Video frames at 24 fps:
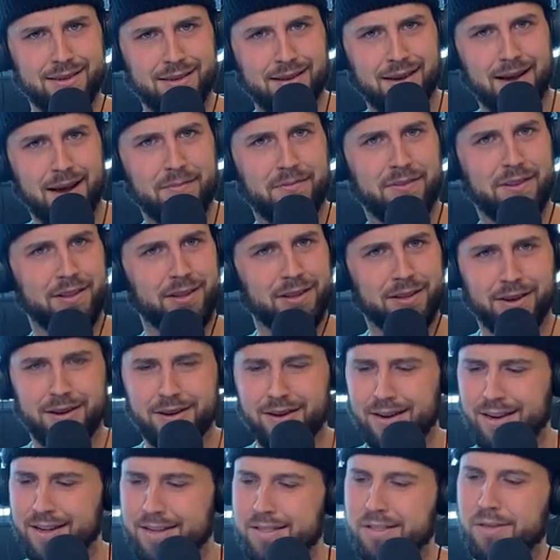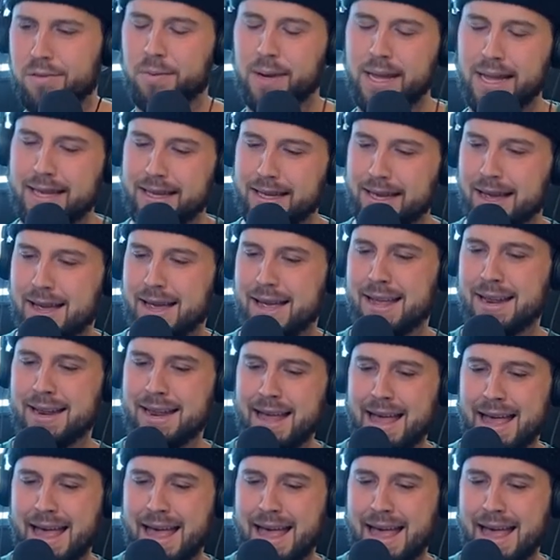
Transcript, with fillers: I'm feeling good. It's the weekend.